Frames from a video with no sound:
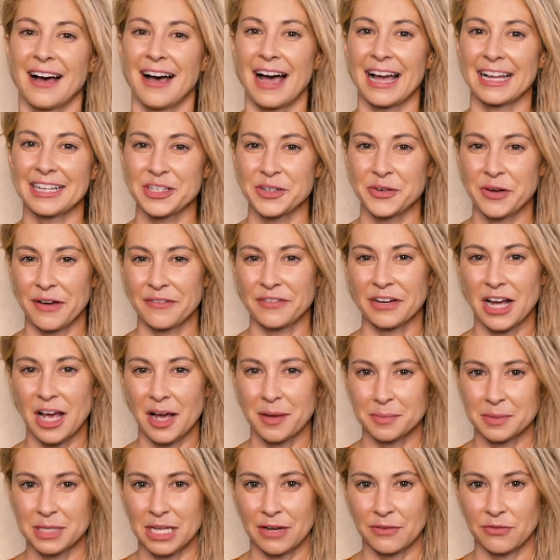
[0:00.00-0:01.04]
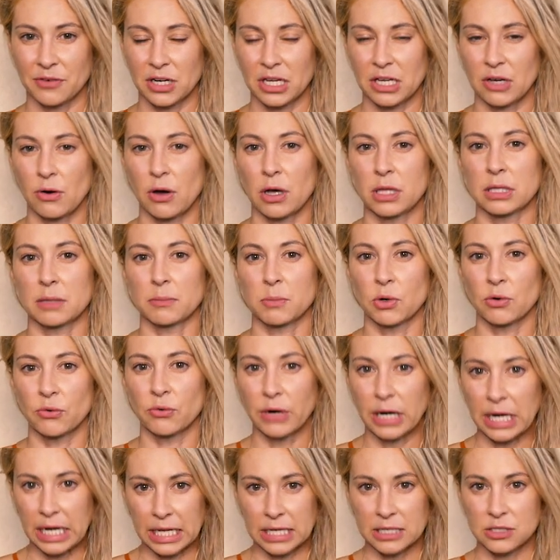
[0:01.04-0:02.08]
I do have an update for you on the
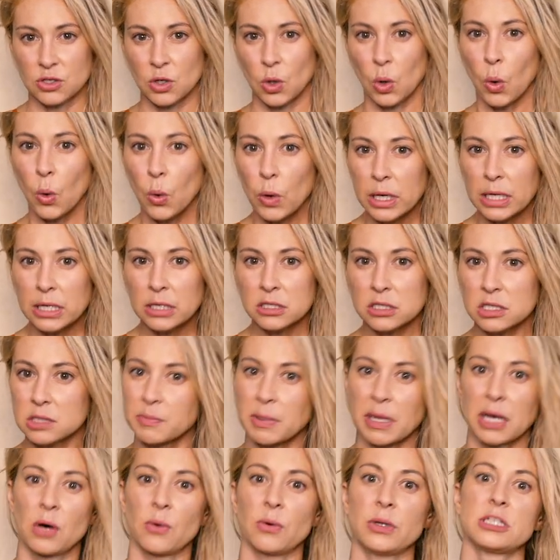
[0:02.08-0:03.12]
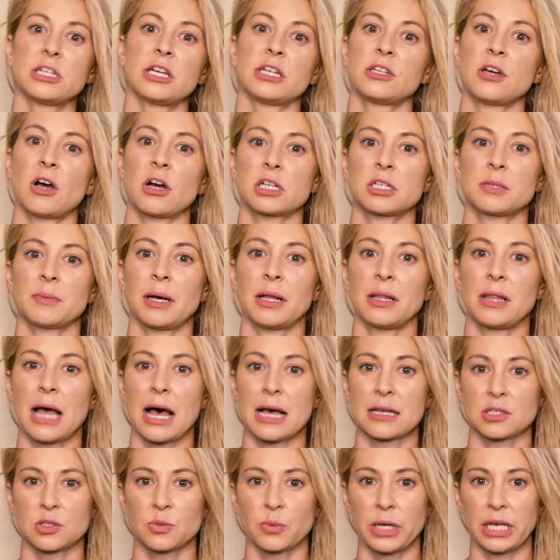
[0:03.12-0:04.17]
Mauritius oil spill, which I talked about
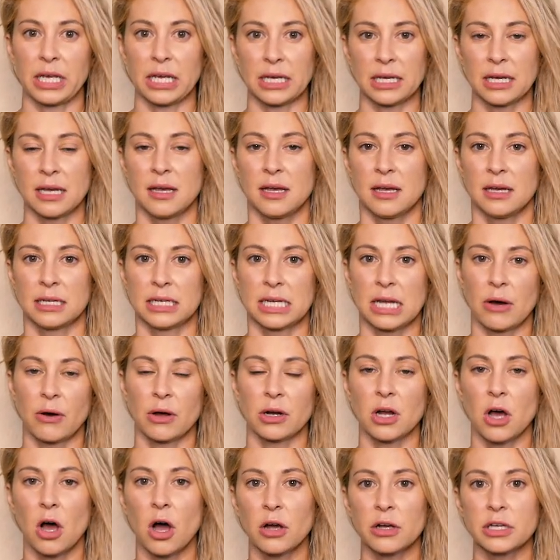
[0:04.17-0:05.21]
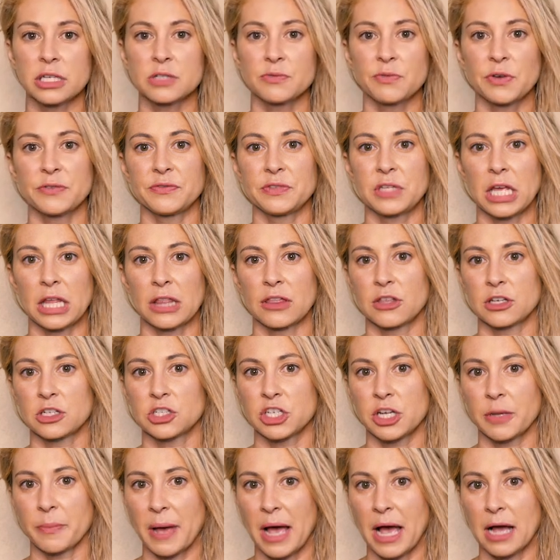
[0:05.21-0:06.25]
last week. Now, on August 15th, the
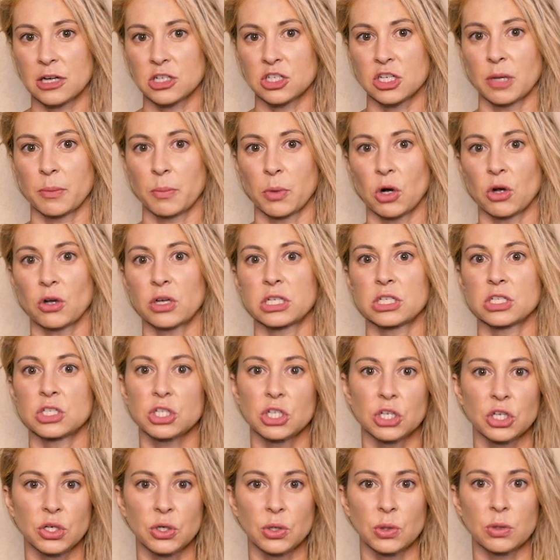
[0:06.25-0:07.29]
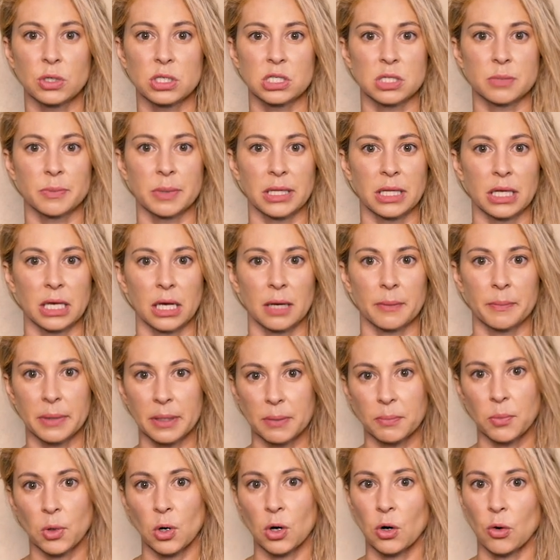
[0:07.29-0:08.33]
ship actually broke in two, spilling a
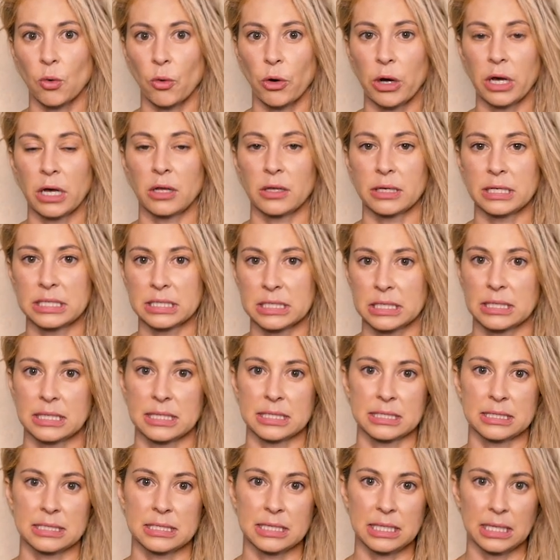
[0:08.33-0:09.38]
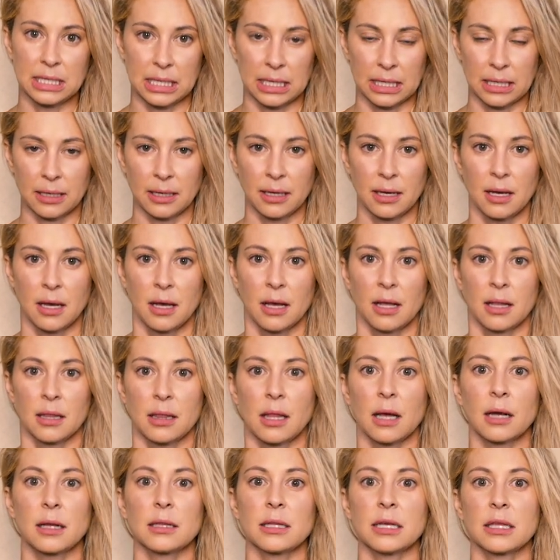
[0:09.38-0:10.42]
bit more oil into the sea.
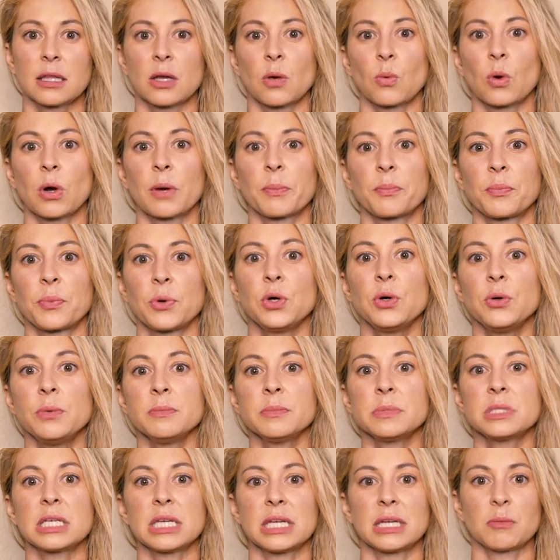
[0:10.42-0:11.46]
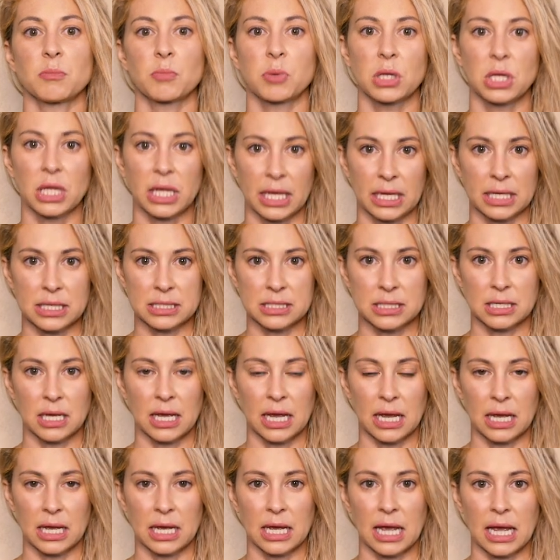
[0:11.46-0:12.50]
Luckily, there were booms in place,
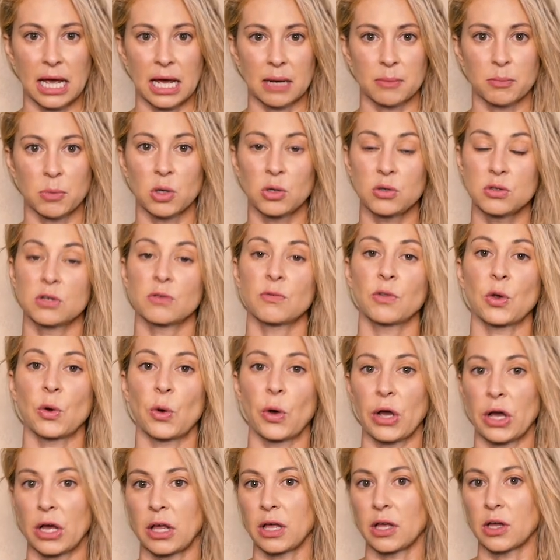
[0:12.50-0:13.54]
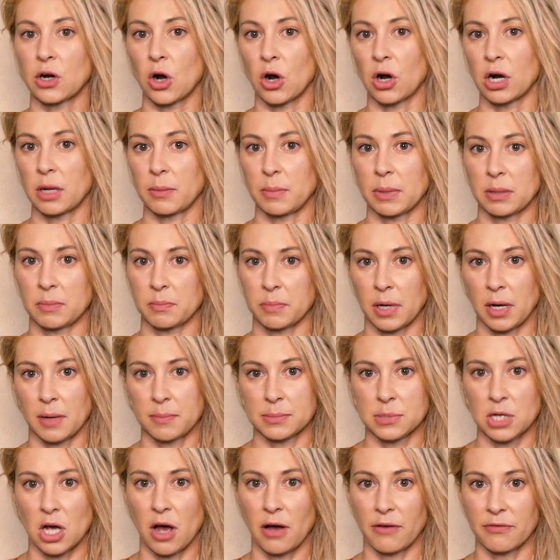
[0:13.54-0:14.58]
and most of the oil had already been
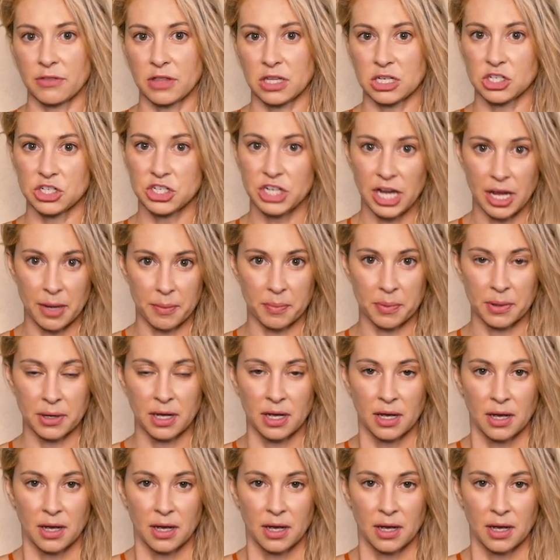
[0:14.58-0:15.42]
pumped off the ship.